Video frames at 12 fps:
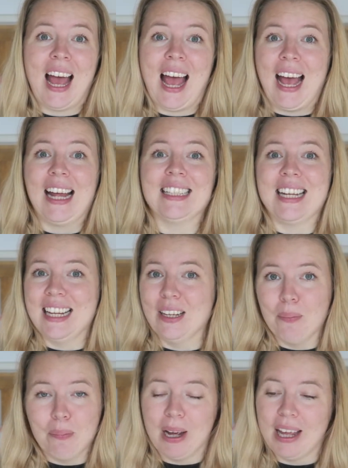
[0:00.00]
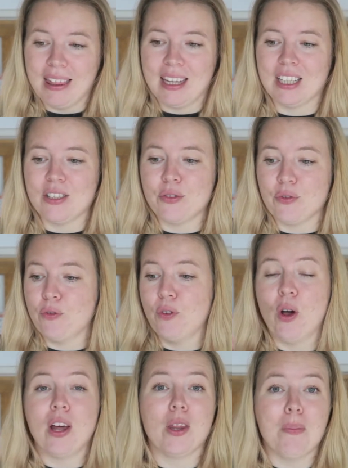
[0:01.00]
add in and buy things
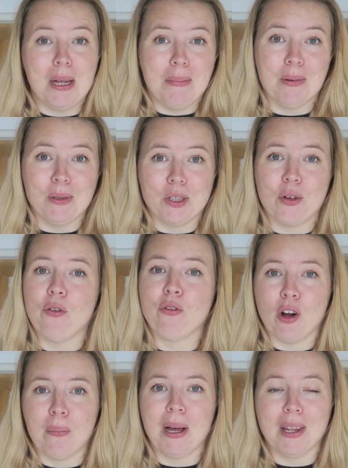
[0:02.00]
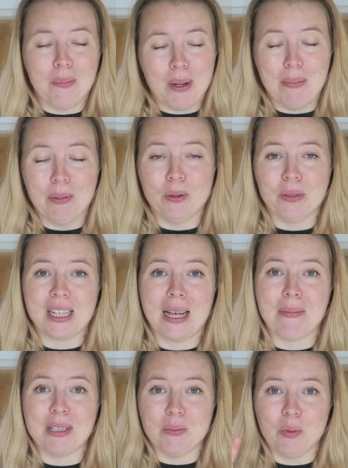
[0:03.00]
for other people's or from other people's
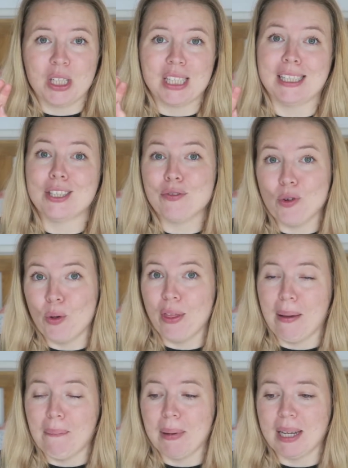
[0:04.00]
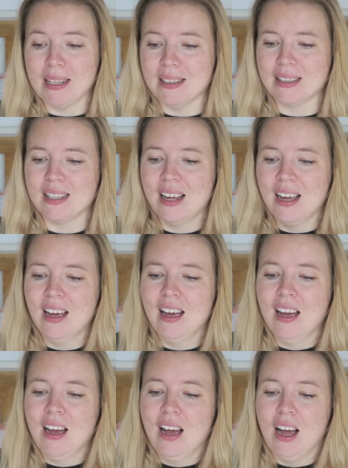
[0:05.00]
Amazon wish lists for them, because
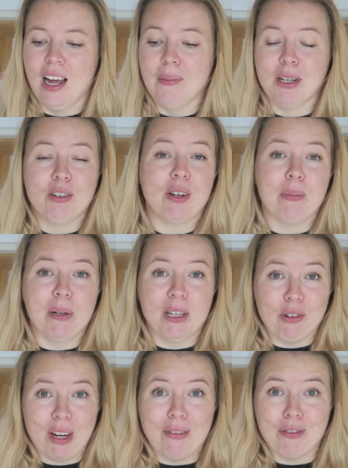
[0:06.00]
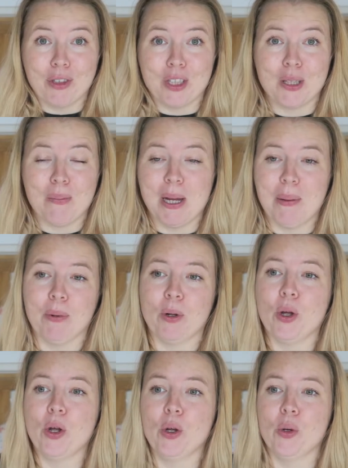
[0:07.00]
I'm incredibly grateful to the people
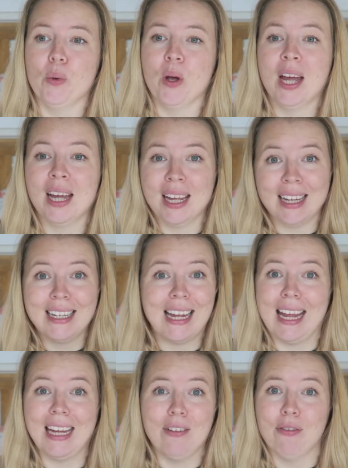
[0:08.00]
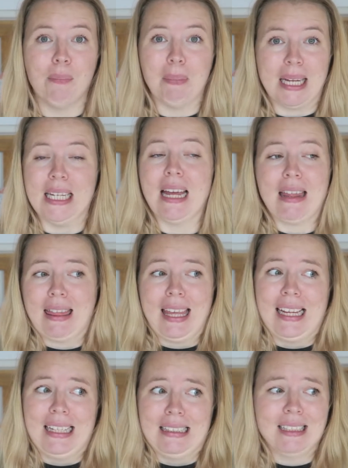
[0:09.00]
who gave me
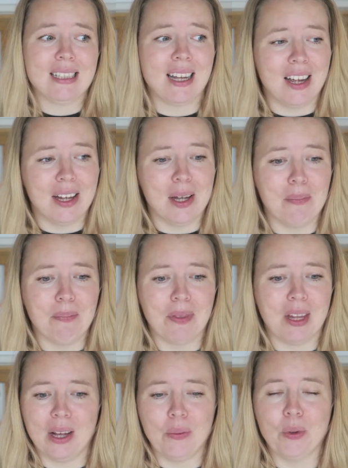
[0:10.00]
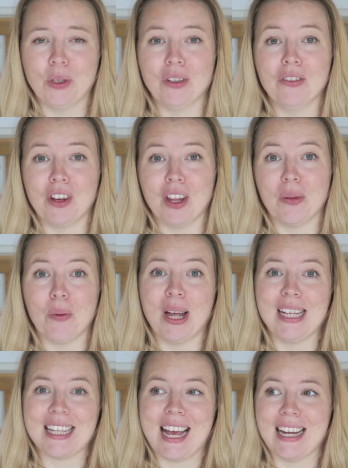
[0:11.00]
things that I wouldn't have
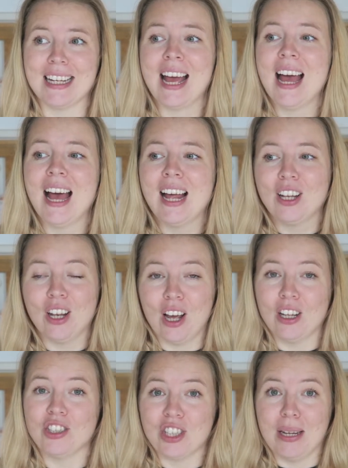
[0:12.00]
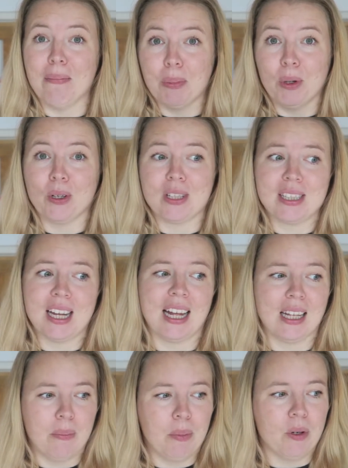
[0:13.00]
otherwise had, largely books,
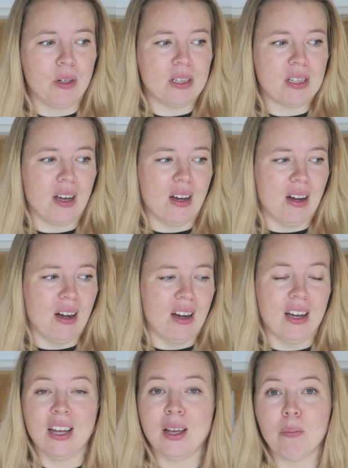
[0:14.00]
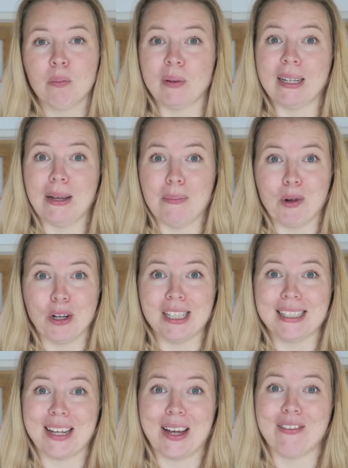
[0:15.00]
and the books are brilliant
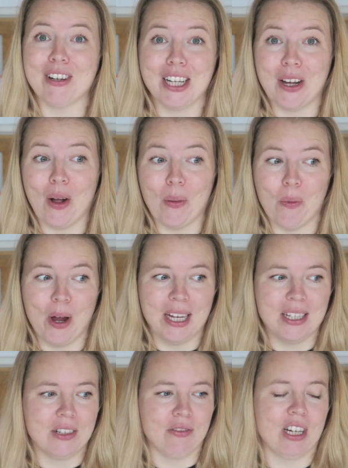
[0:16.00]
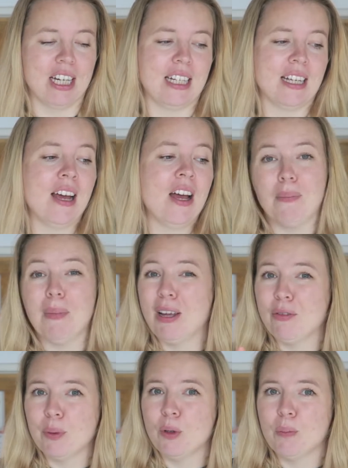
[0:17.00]
ones that I really can't wait to read. I might
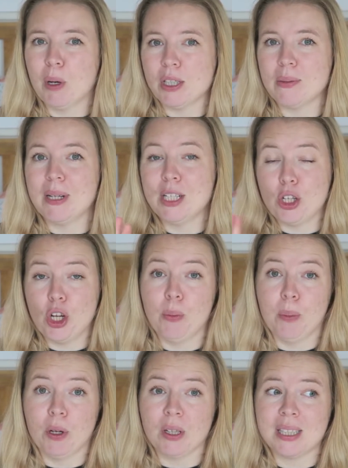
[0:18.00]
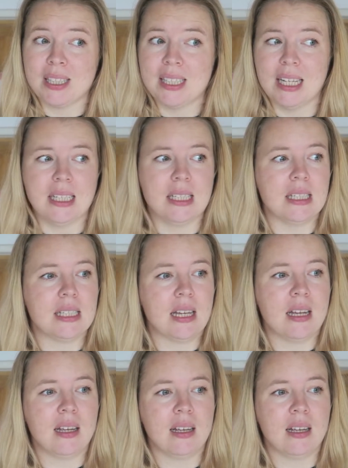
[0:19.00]
have bought possibly 2 books since